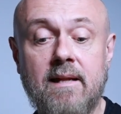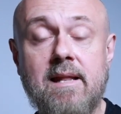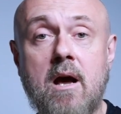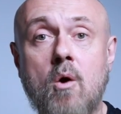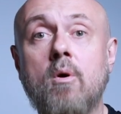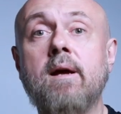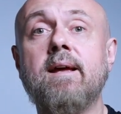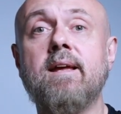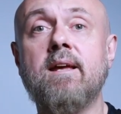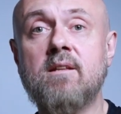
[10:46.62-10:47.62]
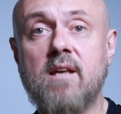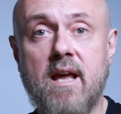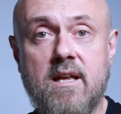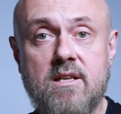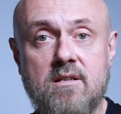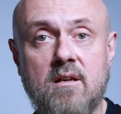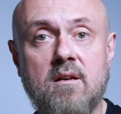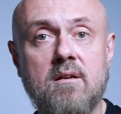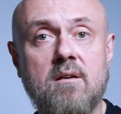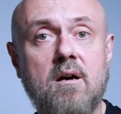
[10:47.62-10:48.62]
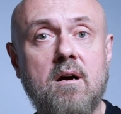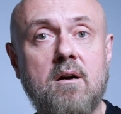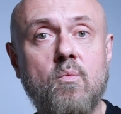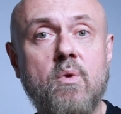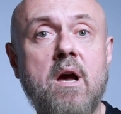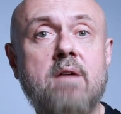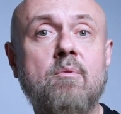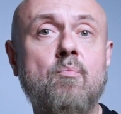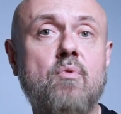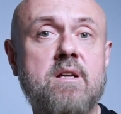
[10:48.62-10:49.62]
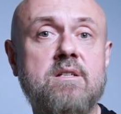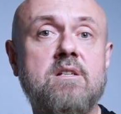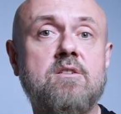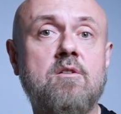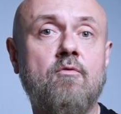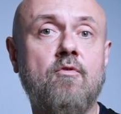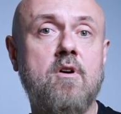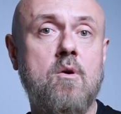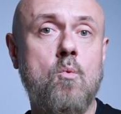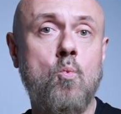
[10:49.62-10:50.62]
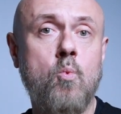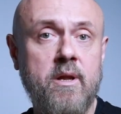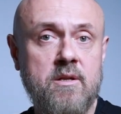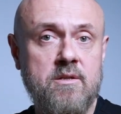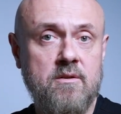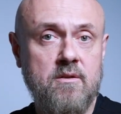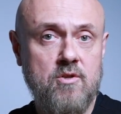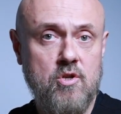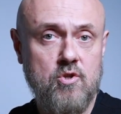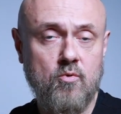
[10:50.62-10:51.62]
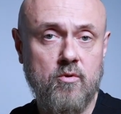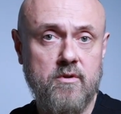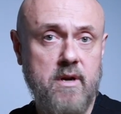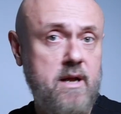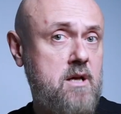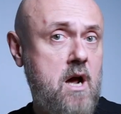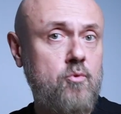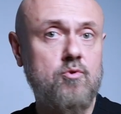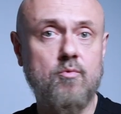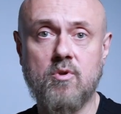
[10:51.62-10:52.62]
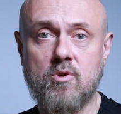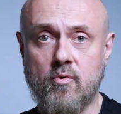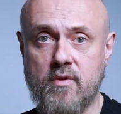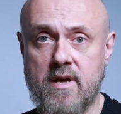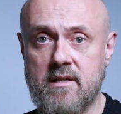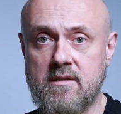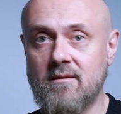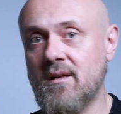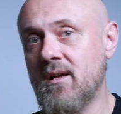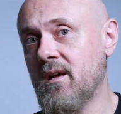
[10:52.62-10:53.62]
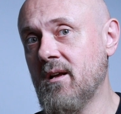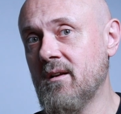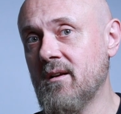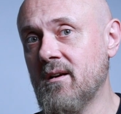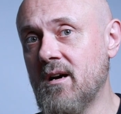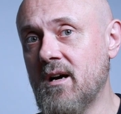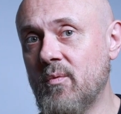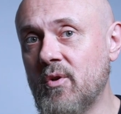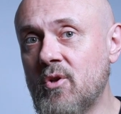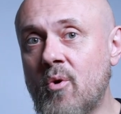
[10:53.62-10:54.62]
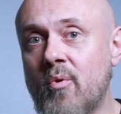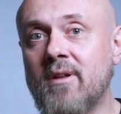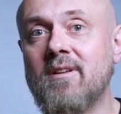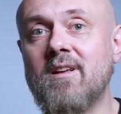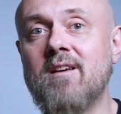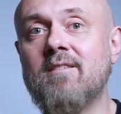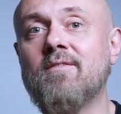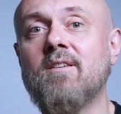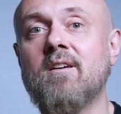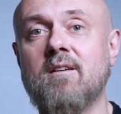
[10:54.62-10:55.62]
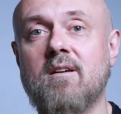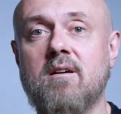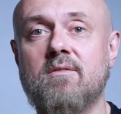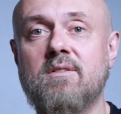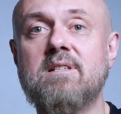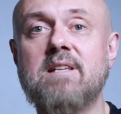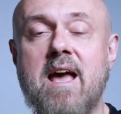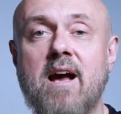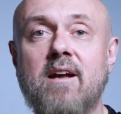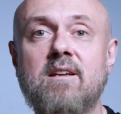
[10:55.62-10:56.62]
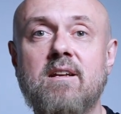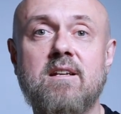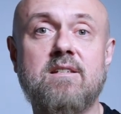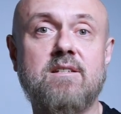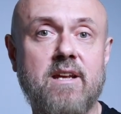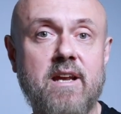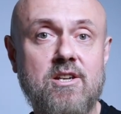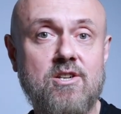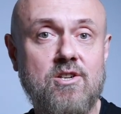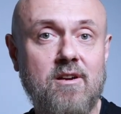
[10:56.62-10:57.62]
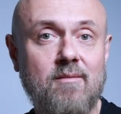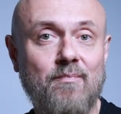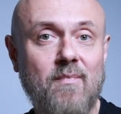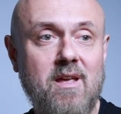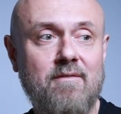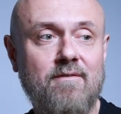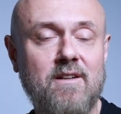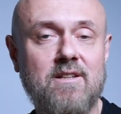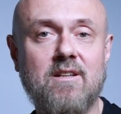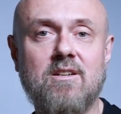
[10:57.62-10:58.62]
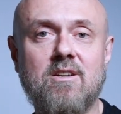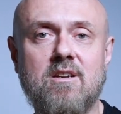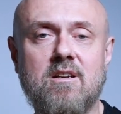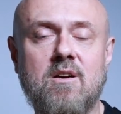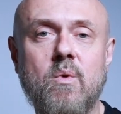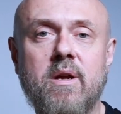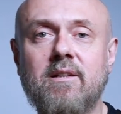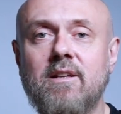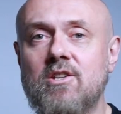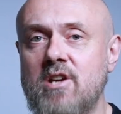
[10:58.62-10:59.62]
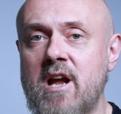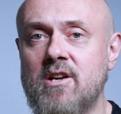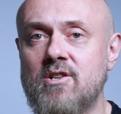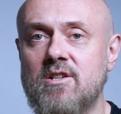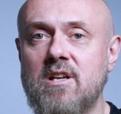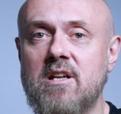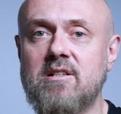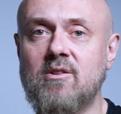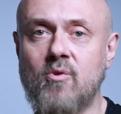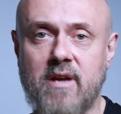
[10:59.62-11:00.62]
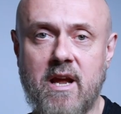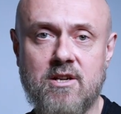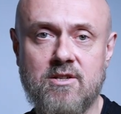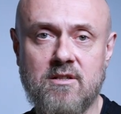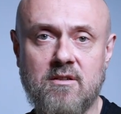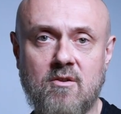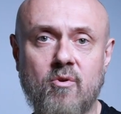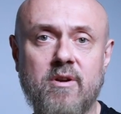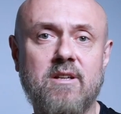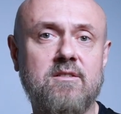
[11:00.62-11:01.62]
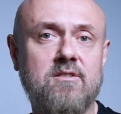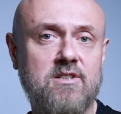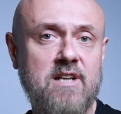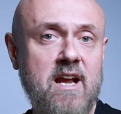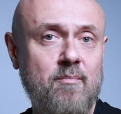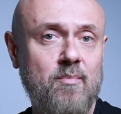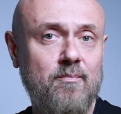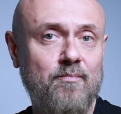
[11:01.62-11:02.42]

Now, in case we have a presence of wind disorder, and how do we know that? We know it if this acne is itchy, if it quickly changes its location or its shape,